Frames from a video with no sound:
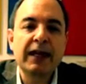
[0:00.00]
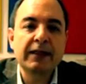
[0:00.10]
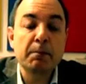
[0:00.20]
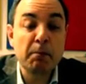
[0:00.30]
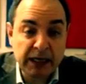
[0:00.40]

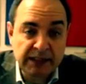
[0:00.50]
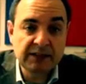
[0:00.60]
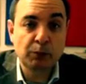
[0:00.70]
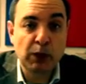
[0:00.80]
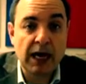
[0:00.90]
that the money
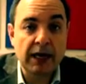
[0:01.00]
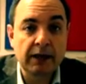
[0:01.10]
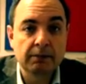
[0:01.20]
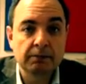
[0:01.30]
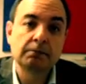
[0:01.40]

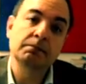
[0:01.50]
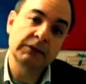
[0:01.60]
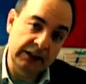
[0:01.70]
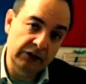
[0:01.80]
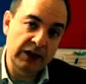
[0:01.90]
supply,
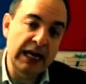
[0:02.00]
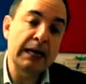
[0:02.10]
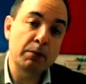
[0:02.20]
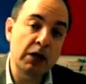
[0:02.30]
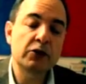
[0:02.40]
hence the
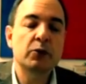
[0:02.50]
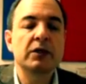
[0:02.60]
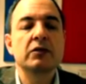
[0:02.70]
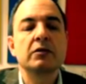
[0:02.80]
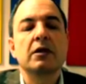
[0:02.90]
name
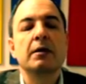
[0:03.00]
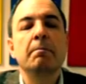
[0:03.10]
monetarists, the